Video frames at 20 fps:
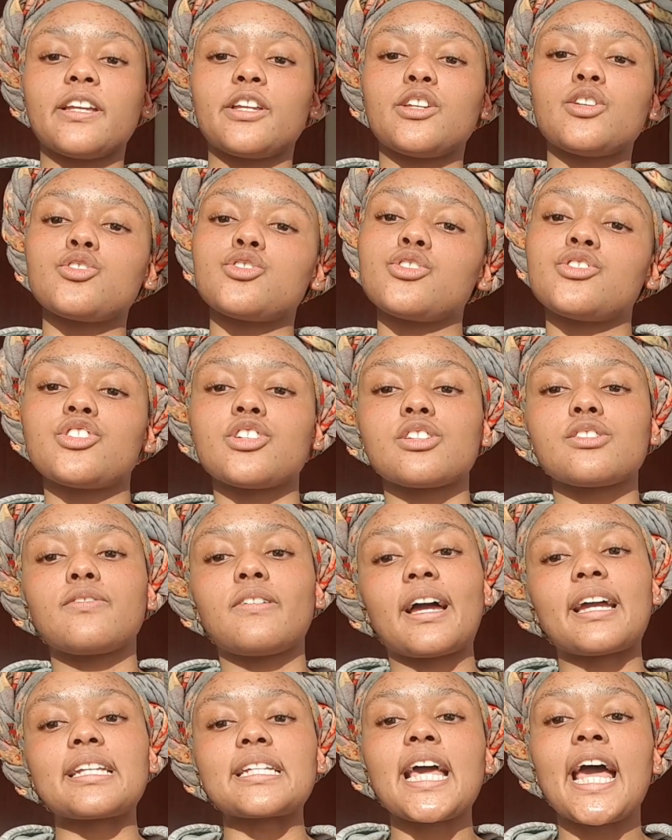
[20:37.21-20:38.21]
and you should just
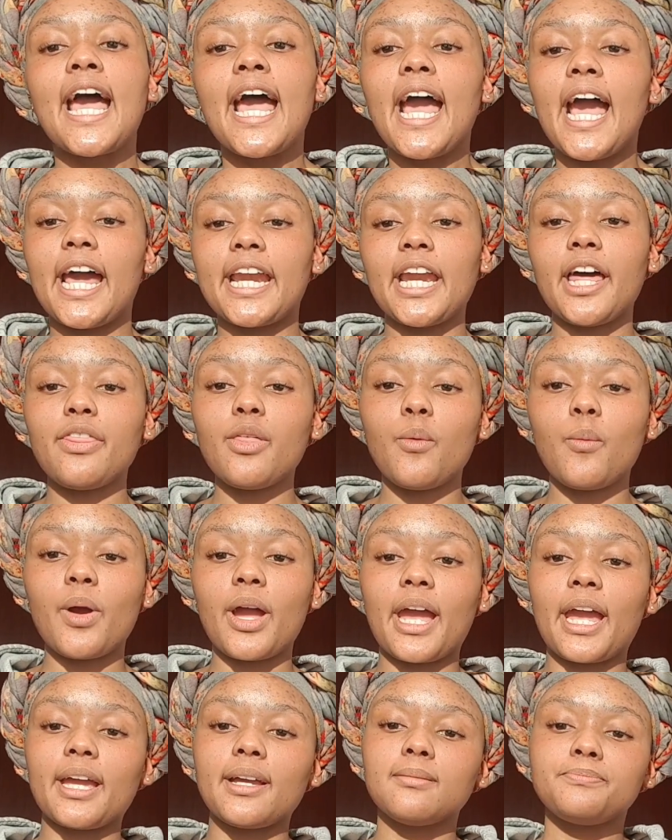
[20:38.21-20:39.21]
find another
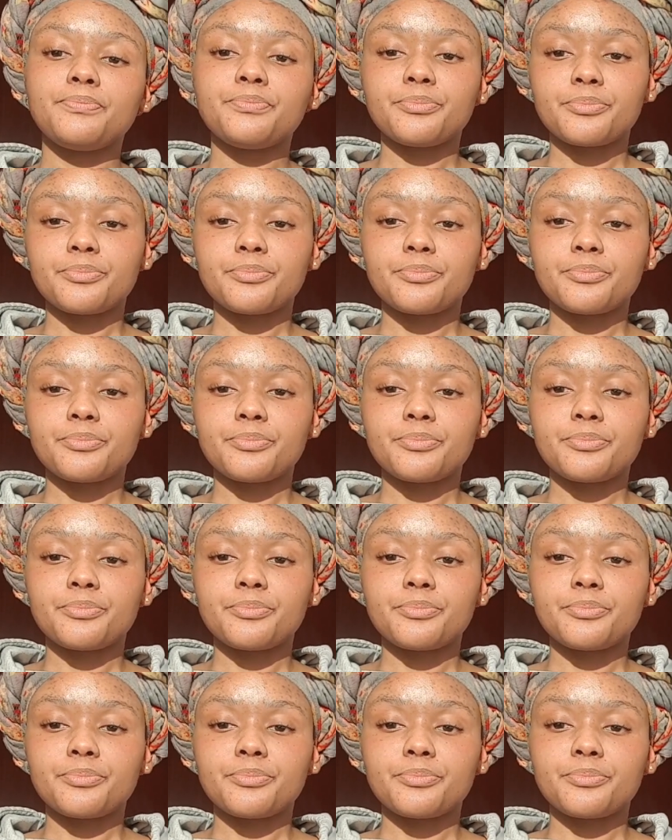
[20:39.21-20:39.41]
way